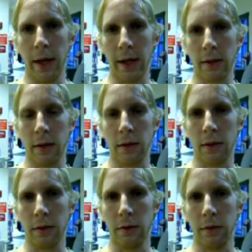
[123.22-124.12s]
access
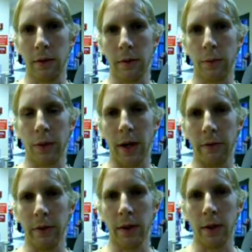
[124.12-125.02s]
to certain
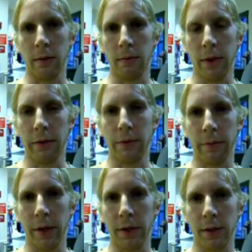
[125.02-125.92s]
private
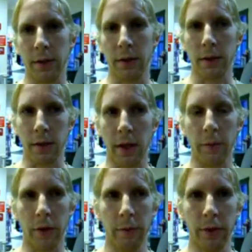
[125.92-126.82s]
information, such as
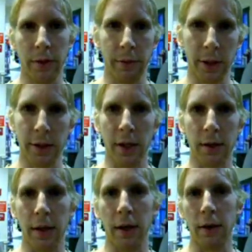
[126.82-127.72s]
library books being
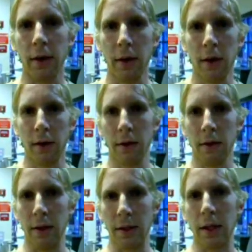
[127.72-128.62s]
checked out,
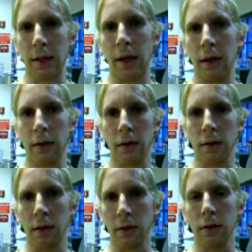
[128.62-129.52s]
things like that,
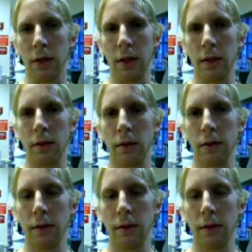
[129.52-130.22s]
things along those lines.